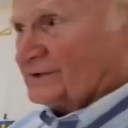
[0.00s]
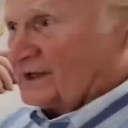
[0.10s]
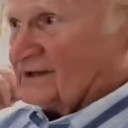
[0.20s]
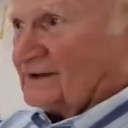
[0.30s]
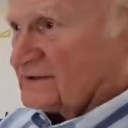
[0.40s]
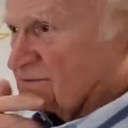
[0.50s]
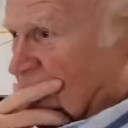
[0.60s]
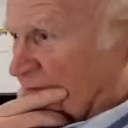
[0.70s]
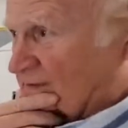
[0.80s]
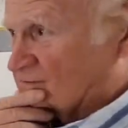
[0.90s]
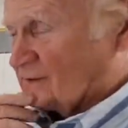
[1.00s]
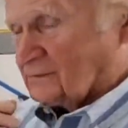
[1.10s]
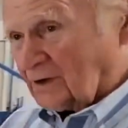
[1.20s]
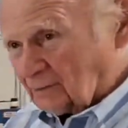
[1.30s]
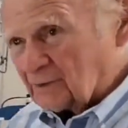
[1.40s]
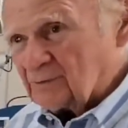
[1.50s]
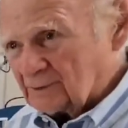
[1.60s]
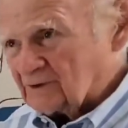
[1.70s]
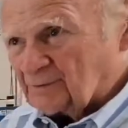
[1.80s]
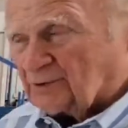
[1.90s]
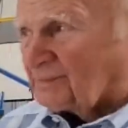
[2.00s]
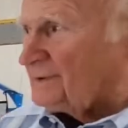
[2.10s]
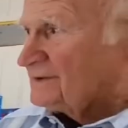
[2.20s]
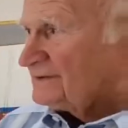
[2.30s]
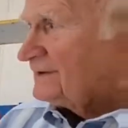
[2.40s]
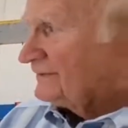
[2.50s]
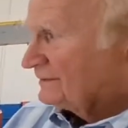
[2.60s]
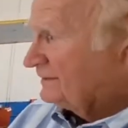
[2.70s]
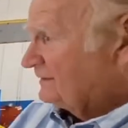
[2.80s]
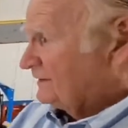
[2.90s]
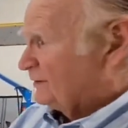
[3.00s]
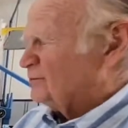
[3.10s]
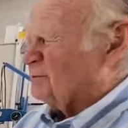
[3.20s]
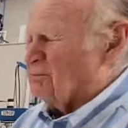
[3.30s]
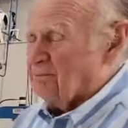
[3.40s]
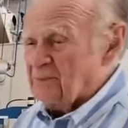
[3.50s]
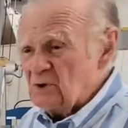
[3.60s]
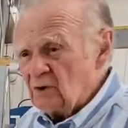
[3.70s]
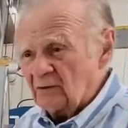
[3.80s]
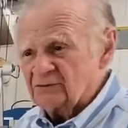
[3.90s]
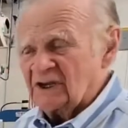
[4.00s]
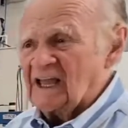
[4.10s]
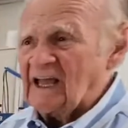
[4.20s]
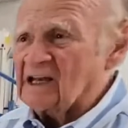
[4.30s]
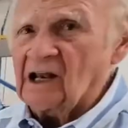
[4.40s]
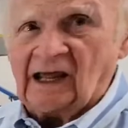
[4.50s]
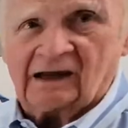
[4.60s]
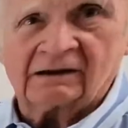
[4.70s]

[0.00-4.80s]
to take it next door, and he said, no, we're going to put it back together. It was a Cadillac.